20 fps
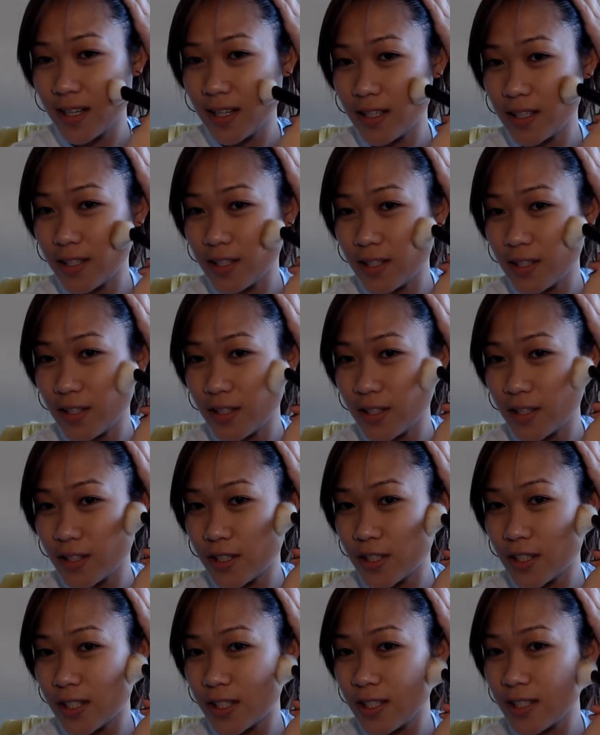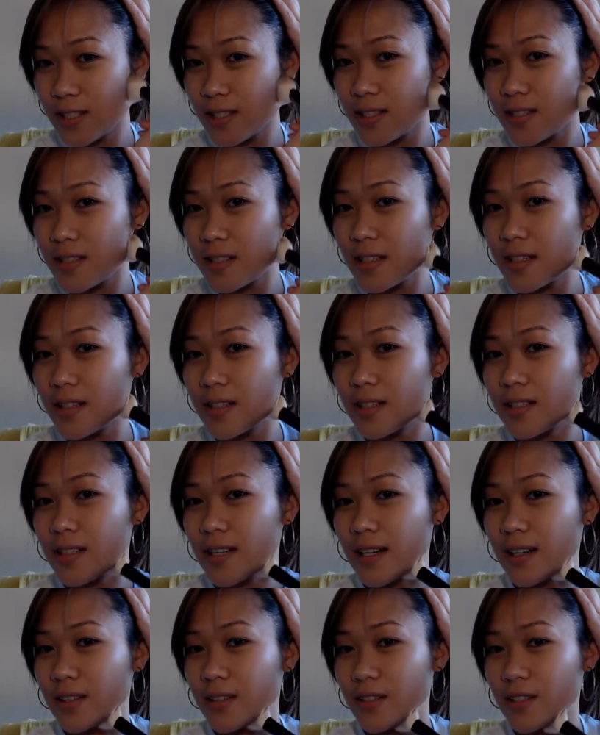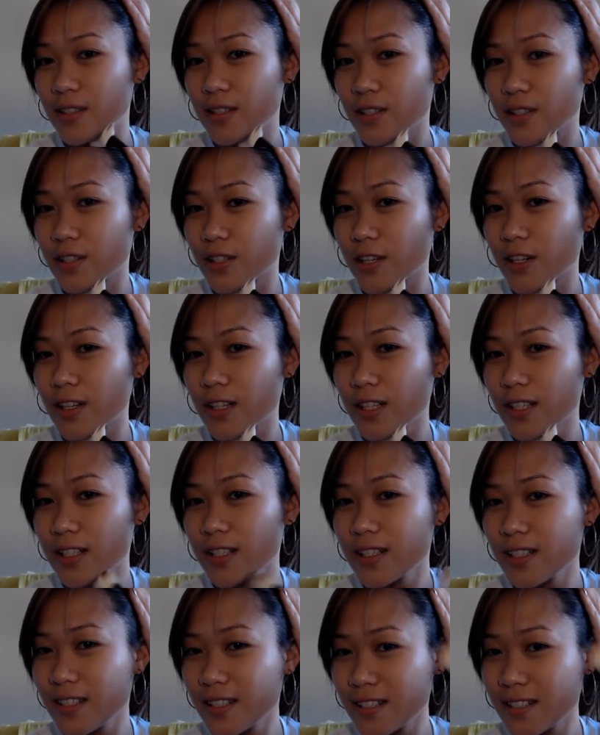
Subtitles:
into your cheeks and down to your jaw.